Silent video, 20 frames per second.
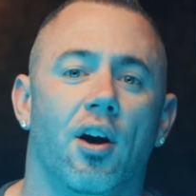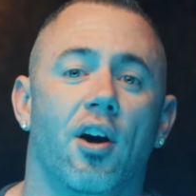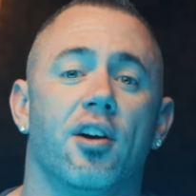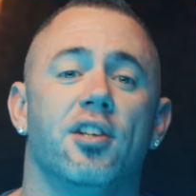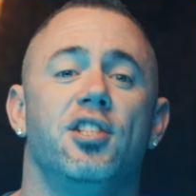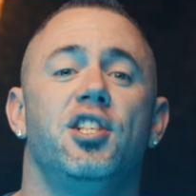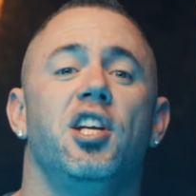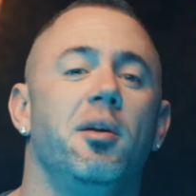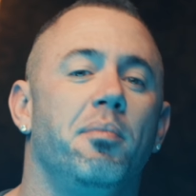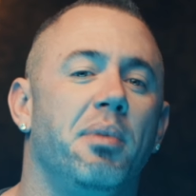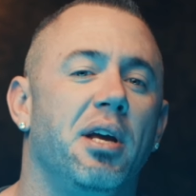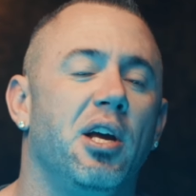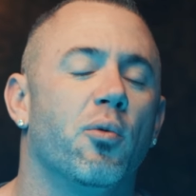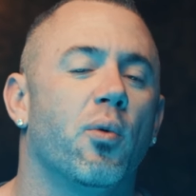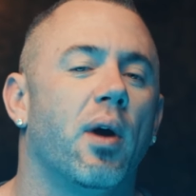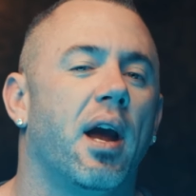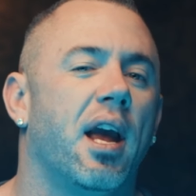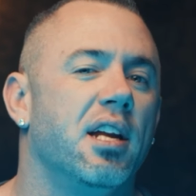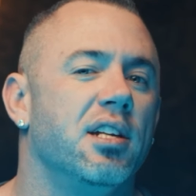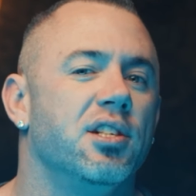RGB
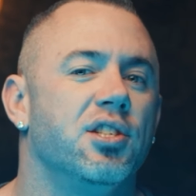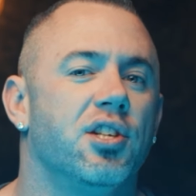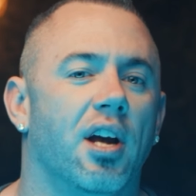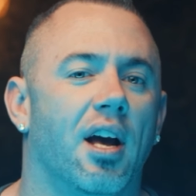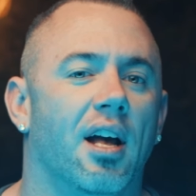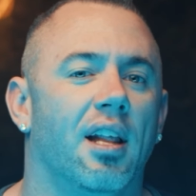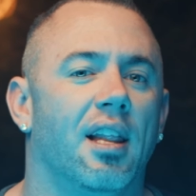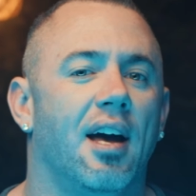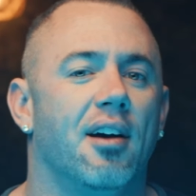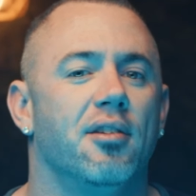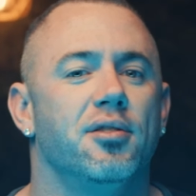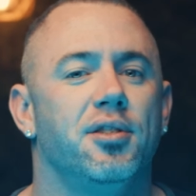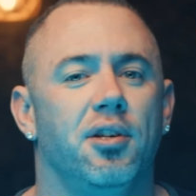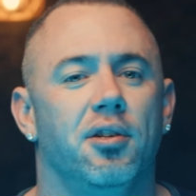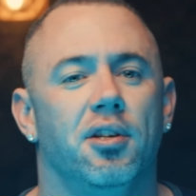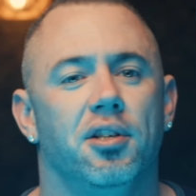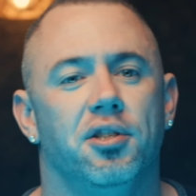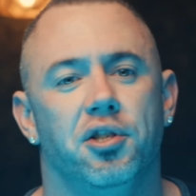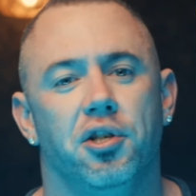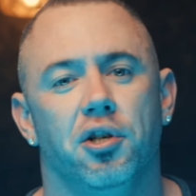range allows
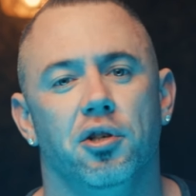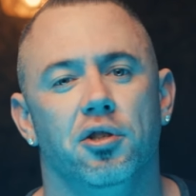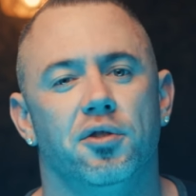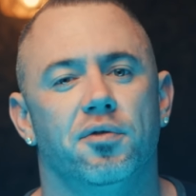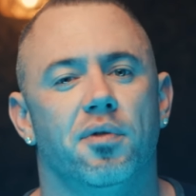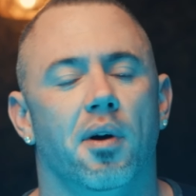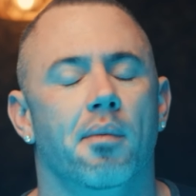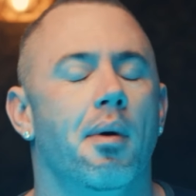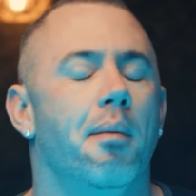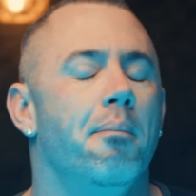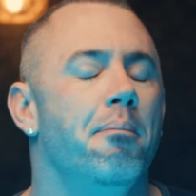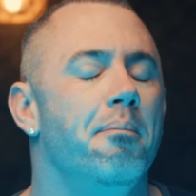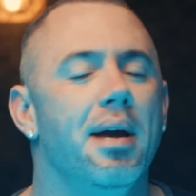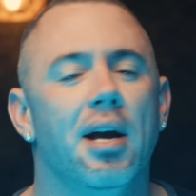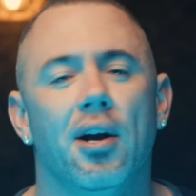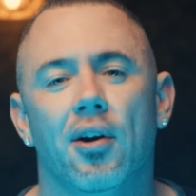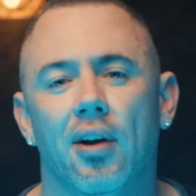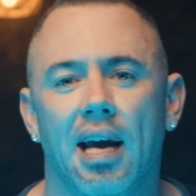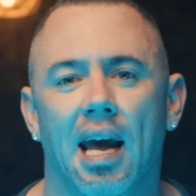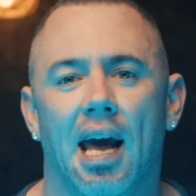you to choose from a
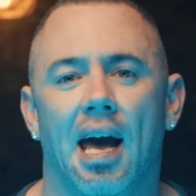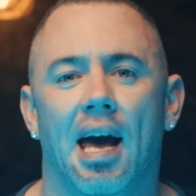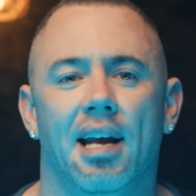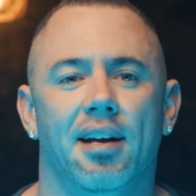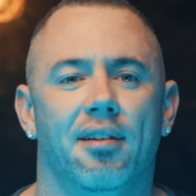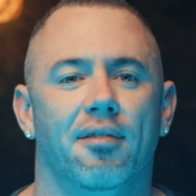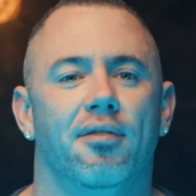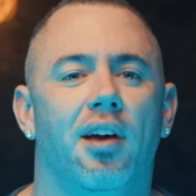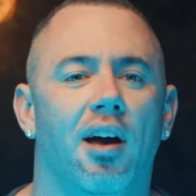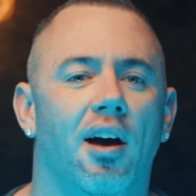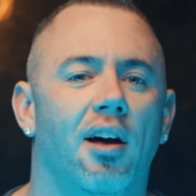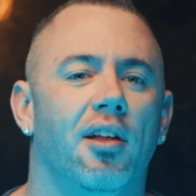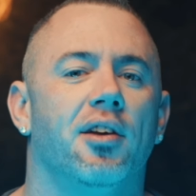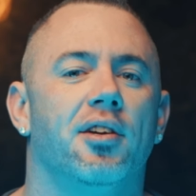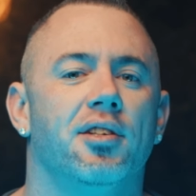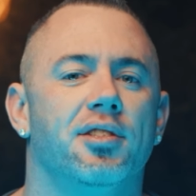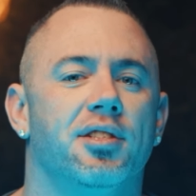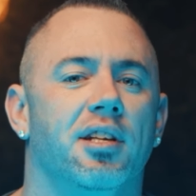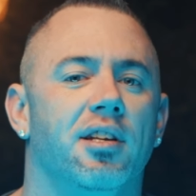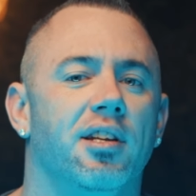myriad of
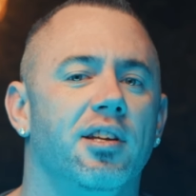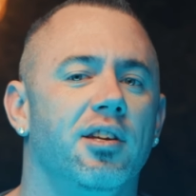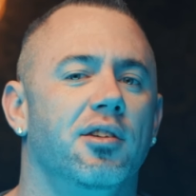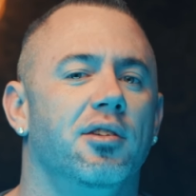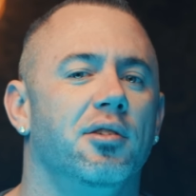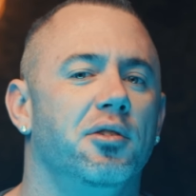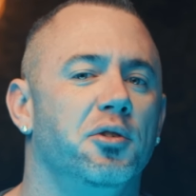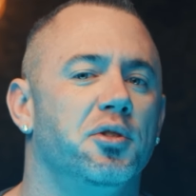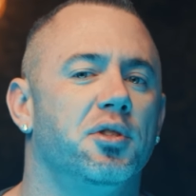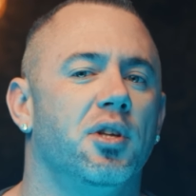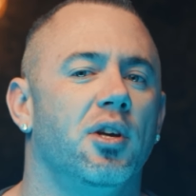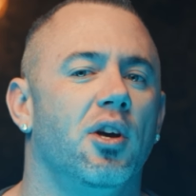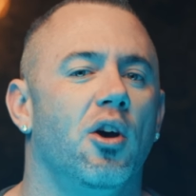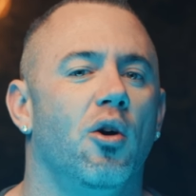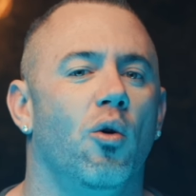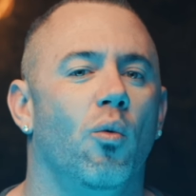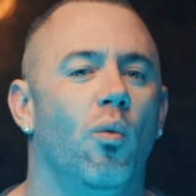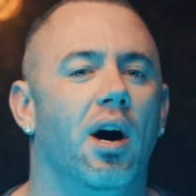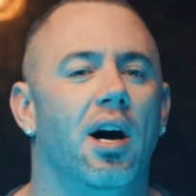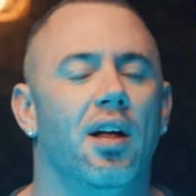colors and hues,
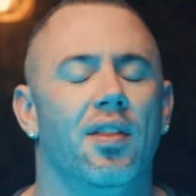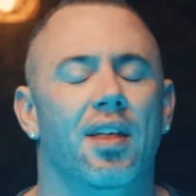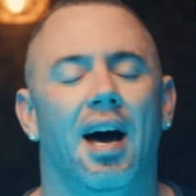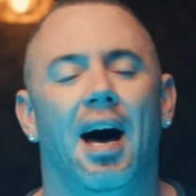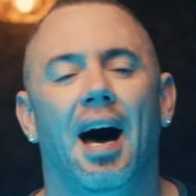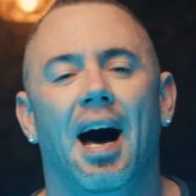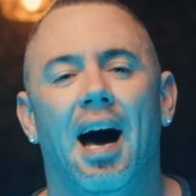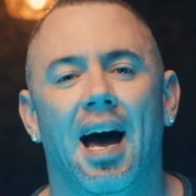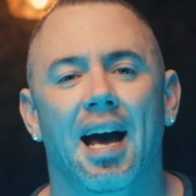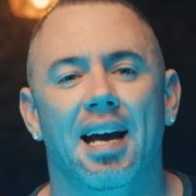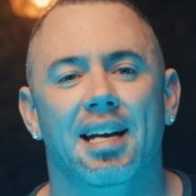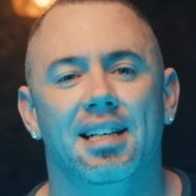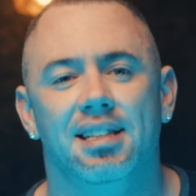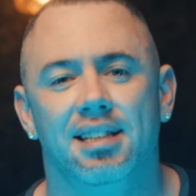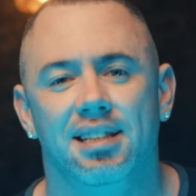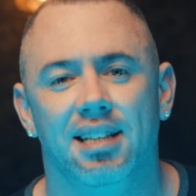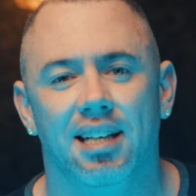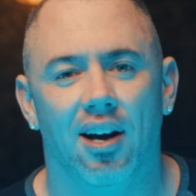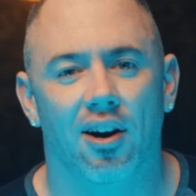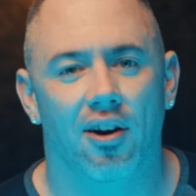while the high
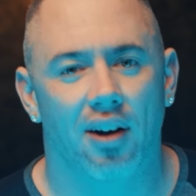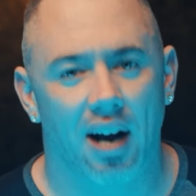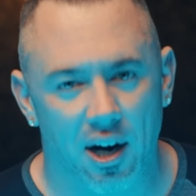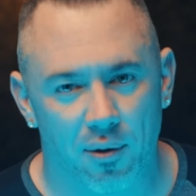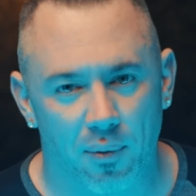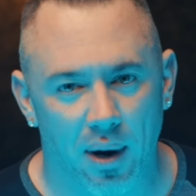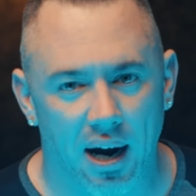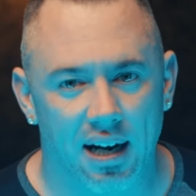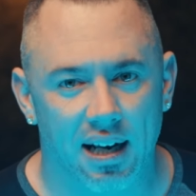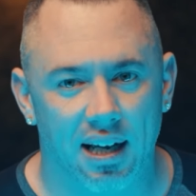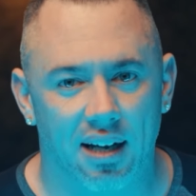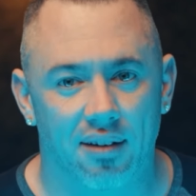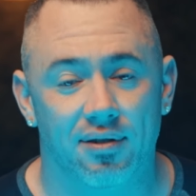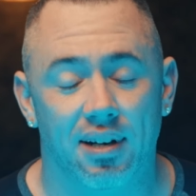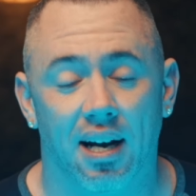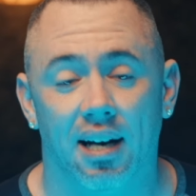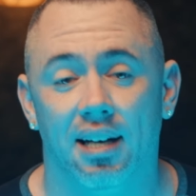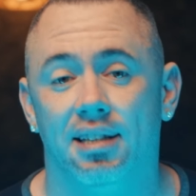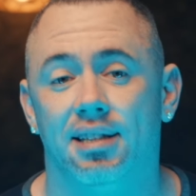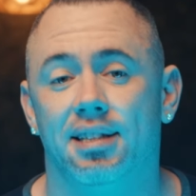CRI rating of
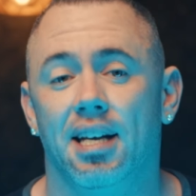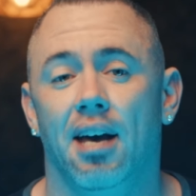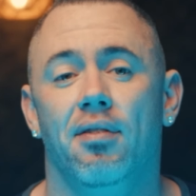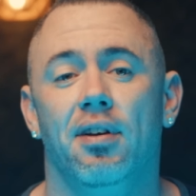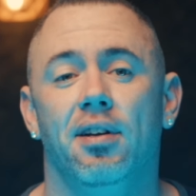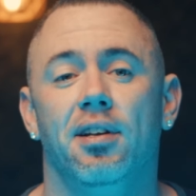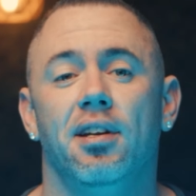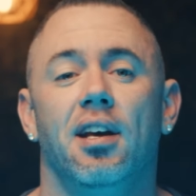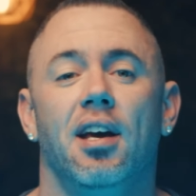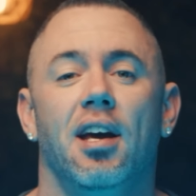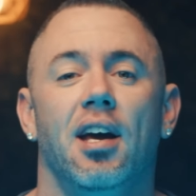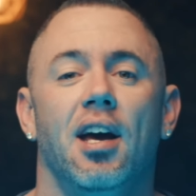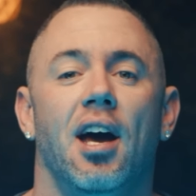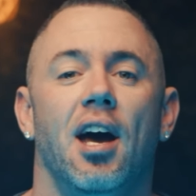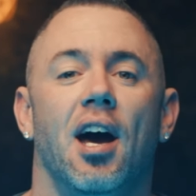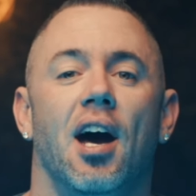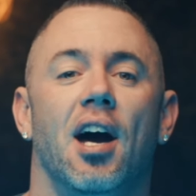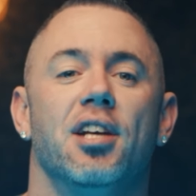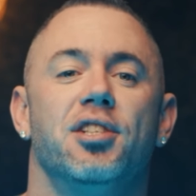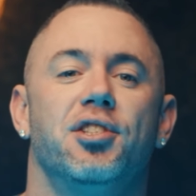97
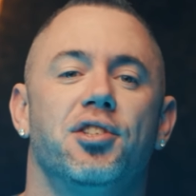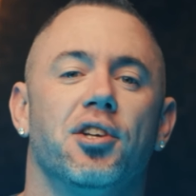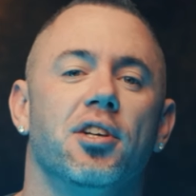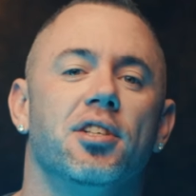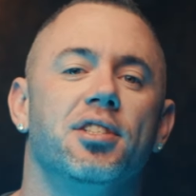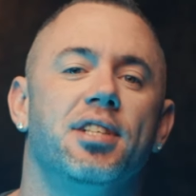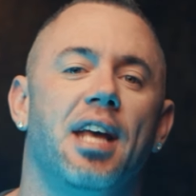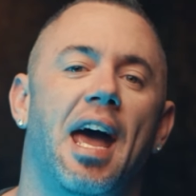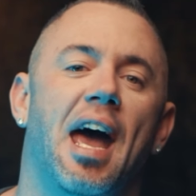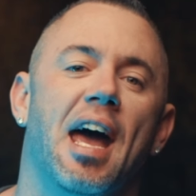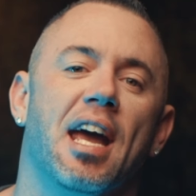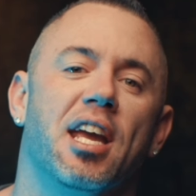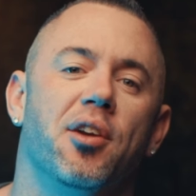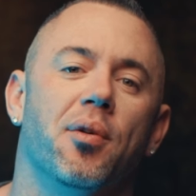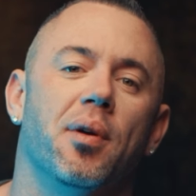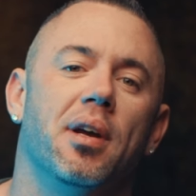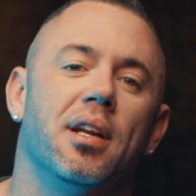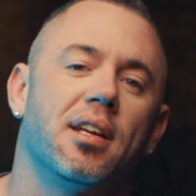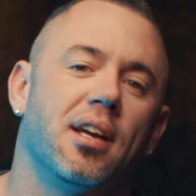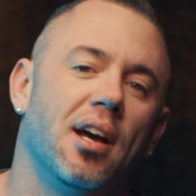assures
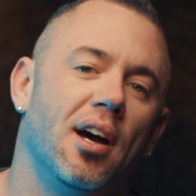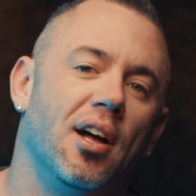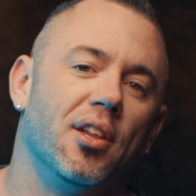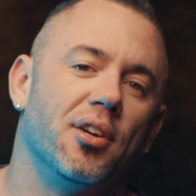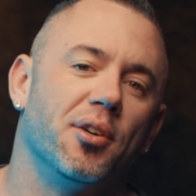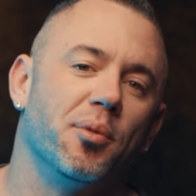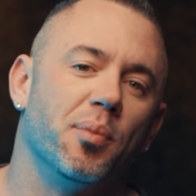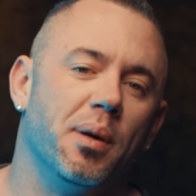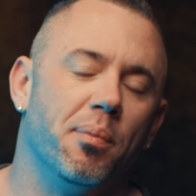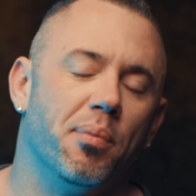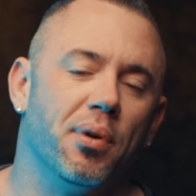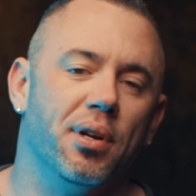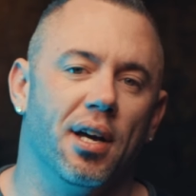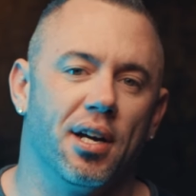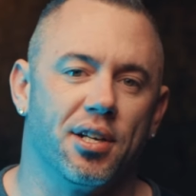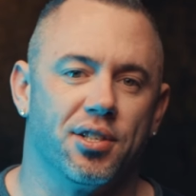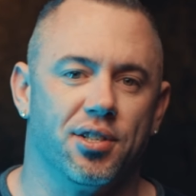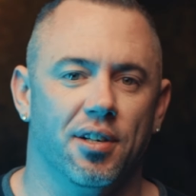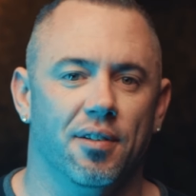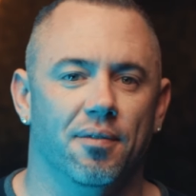accurate color
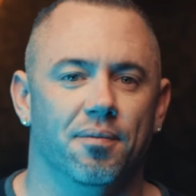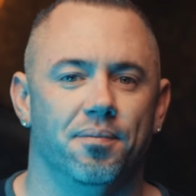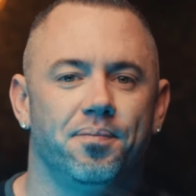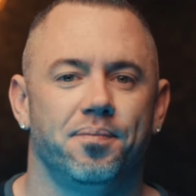reproduction.